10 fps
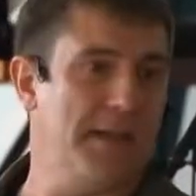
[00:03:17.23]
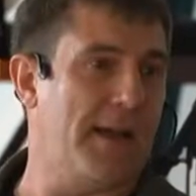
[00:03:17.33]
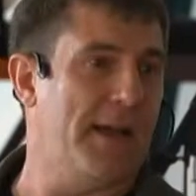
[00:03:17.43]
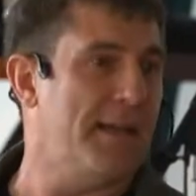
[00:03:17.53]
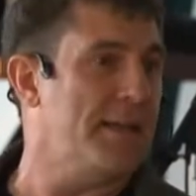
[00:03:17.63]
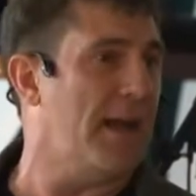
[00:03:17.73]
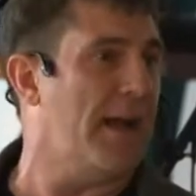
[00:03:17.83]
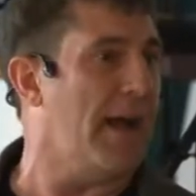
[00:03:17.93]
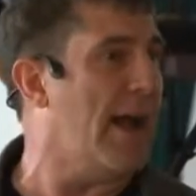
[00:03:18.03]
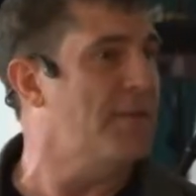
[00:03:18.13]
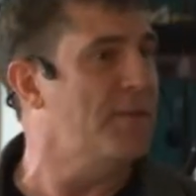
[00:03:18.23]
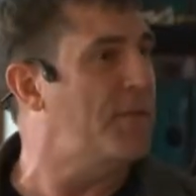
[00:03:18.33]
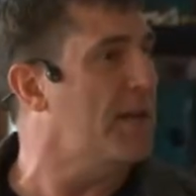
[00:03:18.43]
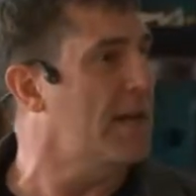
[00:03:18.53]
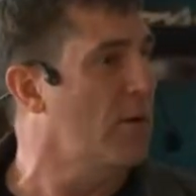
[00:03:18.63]
uh, I, I haven't
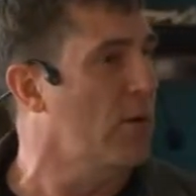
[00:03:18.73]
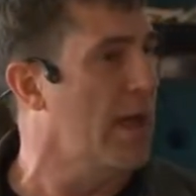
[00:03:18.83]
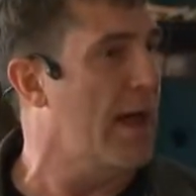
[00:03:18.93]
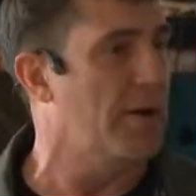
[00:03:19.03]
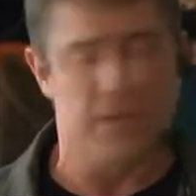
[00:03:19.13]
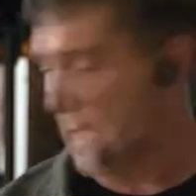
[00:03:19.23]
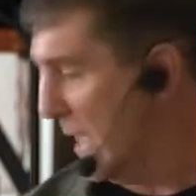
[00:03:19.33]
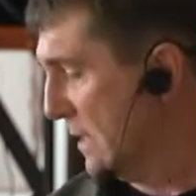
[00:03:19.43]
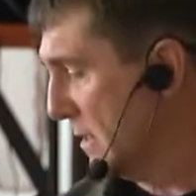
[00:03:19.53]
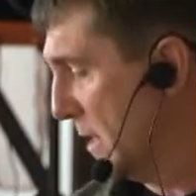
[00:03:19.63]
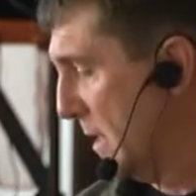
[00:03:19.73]
figured it all out. And,